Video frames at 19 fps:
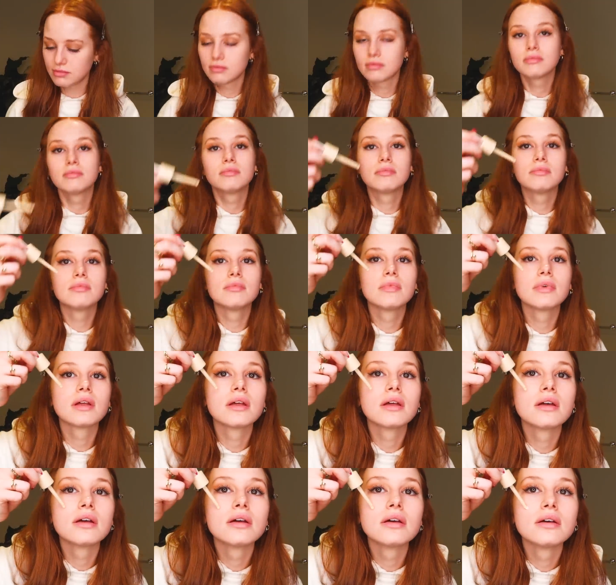
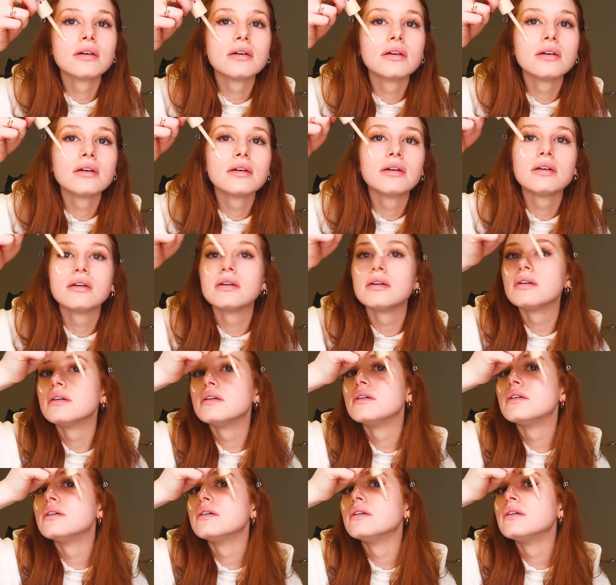
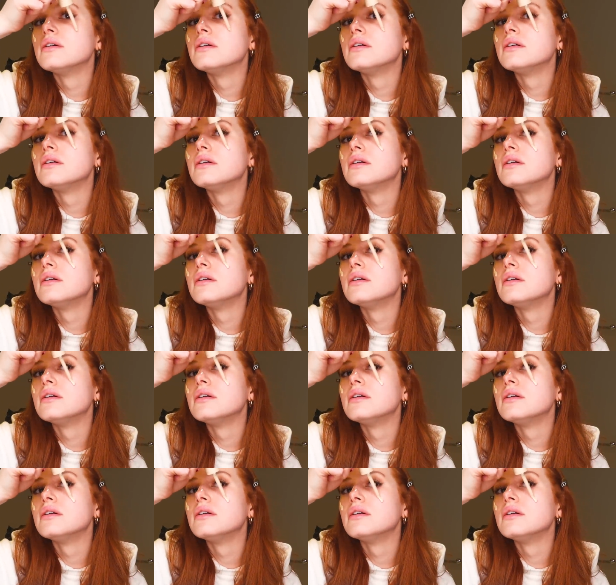Nobody speaks.